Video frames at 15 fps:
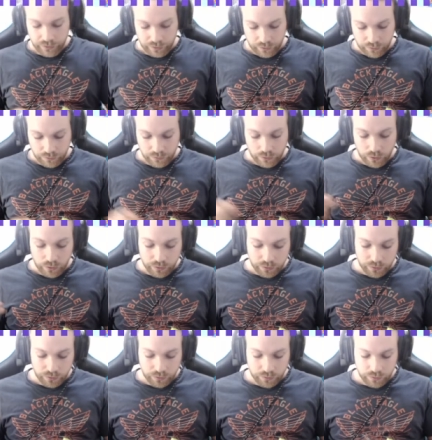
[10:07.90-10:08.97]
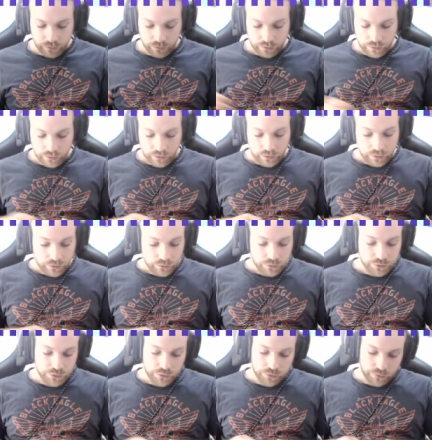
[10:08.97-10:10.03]
our dog to
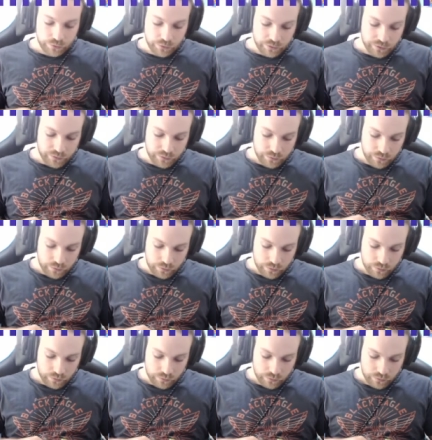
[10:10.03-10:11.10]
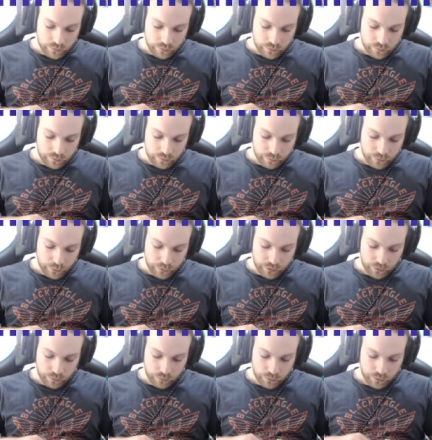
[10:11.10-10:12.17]
chew through this, but we
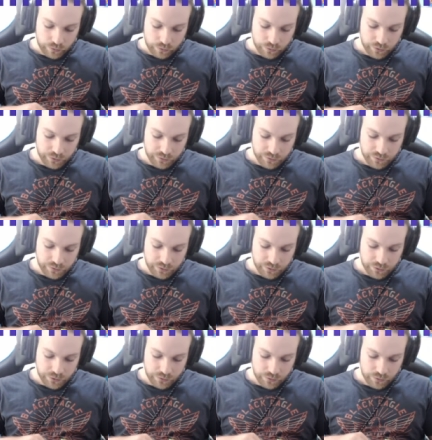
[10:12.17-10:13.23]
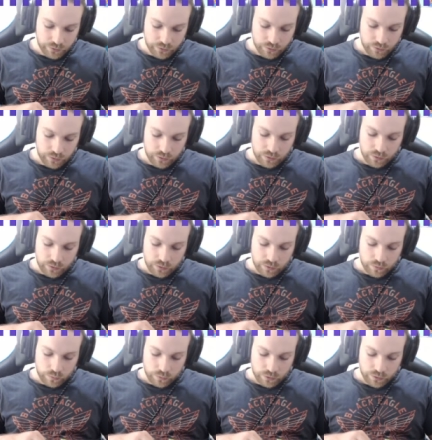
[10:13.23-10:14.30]
don't want to look at the stitch,
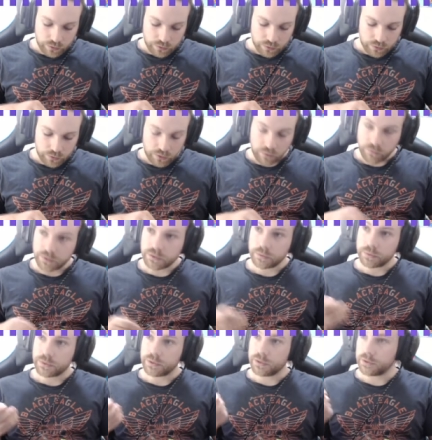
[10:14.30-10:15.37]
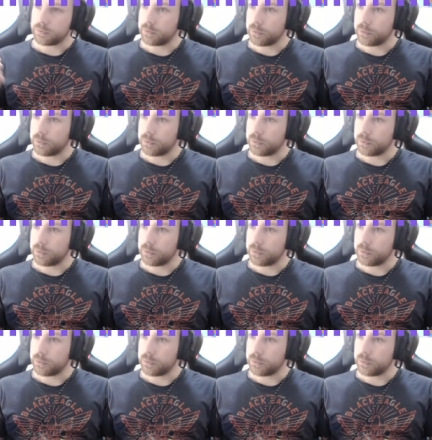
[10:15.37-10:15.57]
we're going to do an invisible stitch,